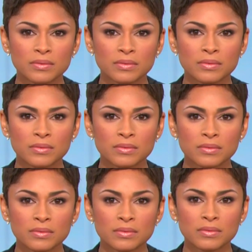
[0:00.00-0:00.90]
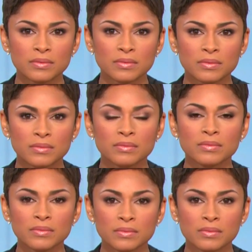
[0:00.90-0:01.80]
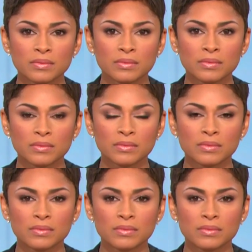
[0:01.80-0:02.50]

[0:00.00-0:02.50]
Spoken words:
No words are spoken by the person on screen.